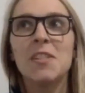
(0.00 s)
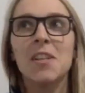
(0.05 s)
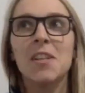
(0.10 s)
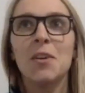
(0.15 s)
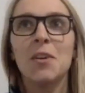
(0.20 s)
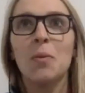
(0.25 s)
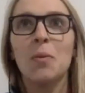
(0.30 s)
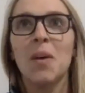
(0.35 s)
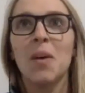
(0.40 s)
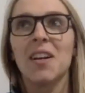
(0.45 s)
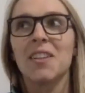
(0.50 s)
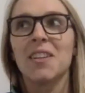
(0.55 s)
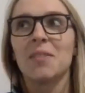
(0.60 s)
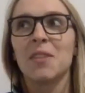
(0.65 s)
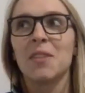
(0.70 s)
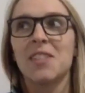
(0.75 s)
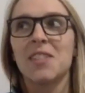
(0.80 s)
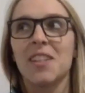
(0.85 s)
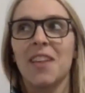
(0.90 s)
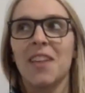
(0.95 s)
what was
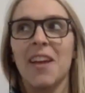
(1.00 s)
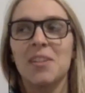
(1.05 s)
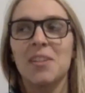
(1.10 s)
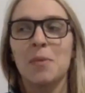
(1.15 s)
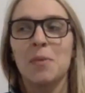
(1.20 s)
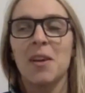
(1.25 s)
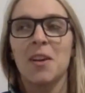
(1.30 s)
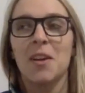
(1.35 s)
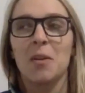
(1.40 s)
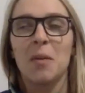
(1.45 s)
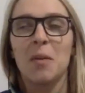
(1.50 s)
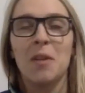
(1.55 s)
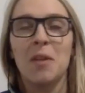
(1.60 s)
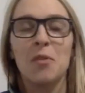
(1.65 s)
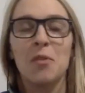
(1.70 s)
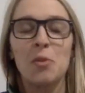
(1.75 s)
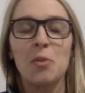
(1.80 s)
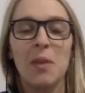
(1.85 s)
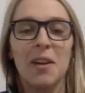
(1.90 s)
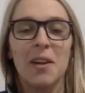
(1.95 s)
it last weekend or whenever
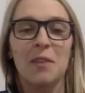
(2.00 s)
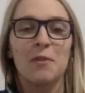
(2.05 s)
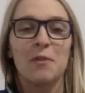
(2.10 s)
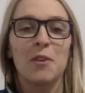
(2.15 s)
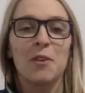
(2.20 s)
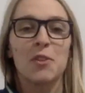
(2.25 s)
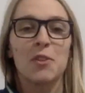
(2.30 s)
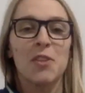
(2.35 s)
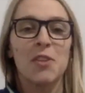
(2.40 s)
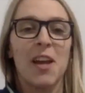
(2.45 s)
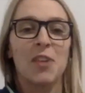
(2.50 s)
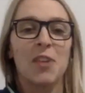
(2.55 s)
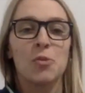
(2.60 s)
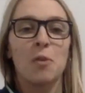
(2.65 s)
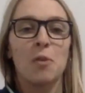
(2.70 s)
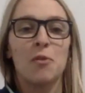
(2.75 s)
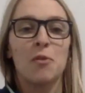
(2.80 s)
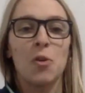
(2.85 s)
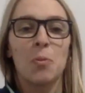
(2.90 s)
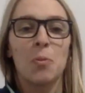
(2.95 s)
we had our first actual
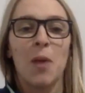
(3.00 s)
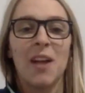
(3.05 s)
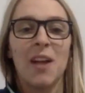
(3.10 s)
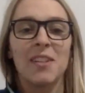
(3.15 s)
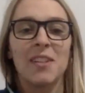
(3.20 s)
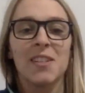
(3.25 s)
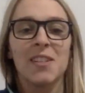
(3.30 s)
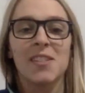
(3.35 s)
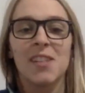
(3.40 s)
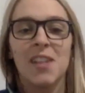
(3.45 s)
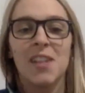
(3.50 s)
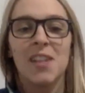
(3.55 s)
full practice,